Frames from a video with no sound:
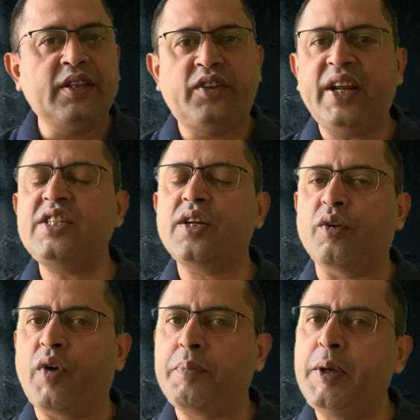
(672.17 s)
The
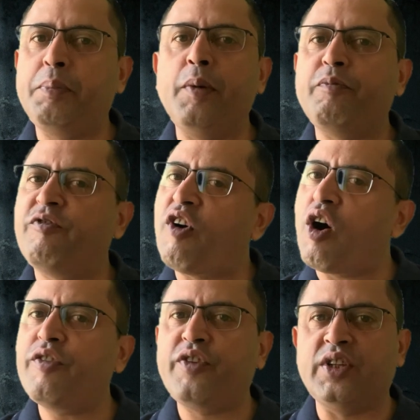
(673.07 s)
reason why people
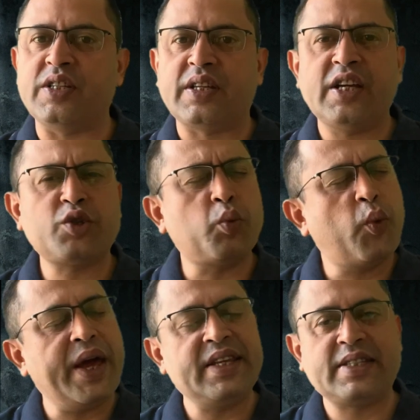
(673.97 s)
fall for this is
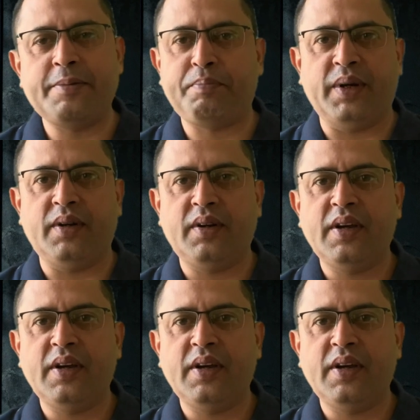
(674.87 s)
very simple.